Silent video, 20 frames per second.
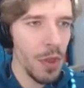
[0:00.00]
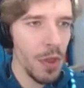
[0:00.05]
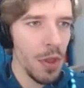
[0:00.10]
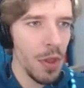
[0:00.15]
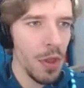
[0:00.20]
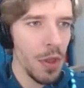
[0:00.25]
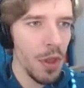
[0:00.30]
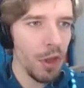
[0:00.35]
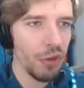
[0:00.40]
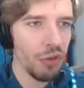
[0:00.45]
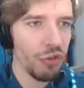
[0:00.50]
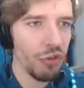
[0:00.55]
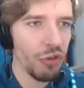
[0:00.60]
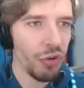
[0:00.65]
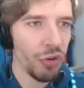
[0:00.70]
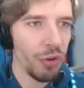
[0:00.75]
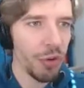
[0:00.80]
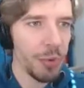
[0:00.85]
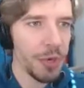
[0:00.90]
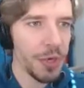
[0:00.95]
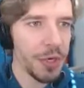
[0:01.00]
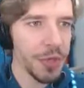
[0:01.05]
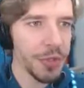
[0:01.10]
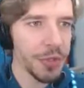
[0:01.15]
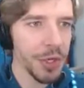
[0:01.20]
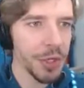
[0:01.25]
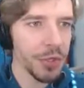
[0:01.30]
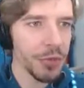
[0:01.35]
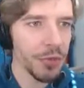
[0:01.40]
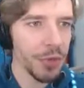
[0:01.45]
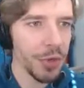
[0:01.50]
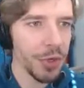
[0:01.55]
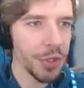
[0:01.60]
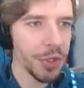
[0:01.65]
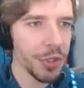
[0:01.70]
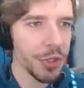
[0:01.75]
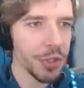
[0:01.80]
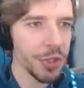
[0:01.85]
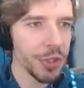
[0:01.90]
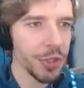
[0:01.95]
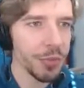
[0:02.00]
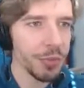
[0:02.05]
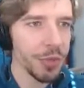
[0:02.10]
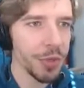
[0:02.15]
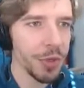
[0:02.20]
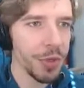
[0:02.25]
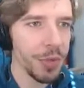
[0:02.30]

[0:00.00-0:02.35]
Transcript: And show the man his x-ray that he just made.